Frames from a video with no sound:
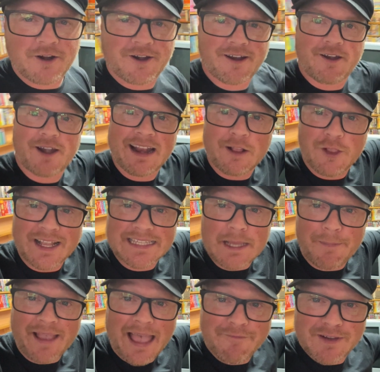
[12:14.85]
You're getting a look at
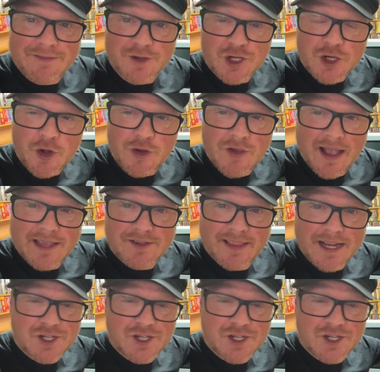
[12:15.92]
something I haven't even shown you guys on that